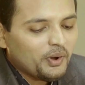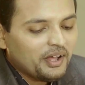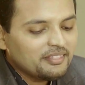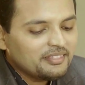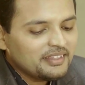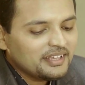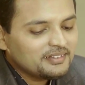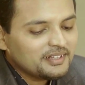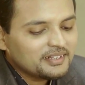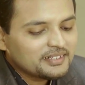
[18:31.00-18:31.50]
One
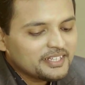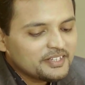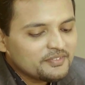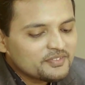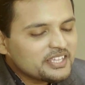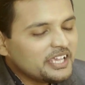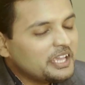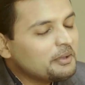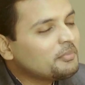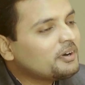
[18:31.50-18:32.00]
thing that
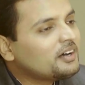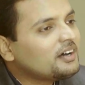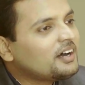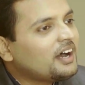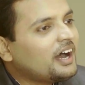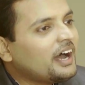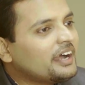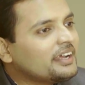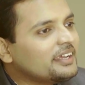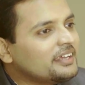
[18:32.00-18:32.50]
gives Hema a
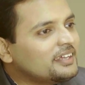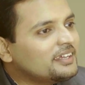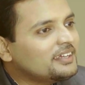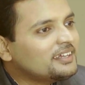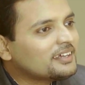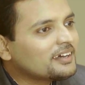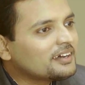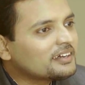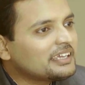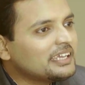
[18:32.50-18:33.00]
high,
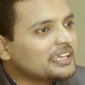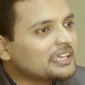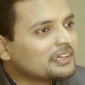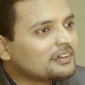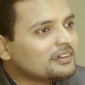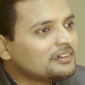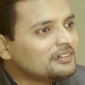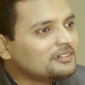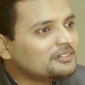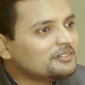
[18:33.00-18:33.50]
a kick?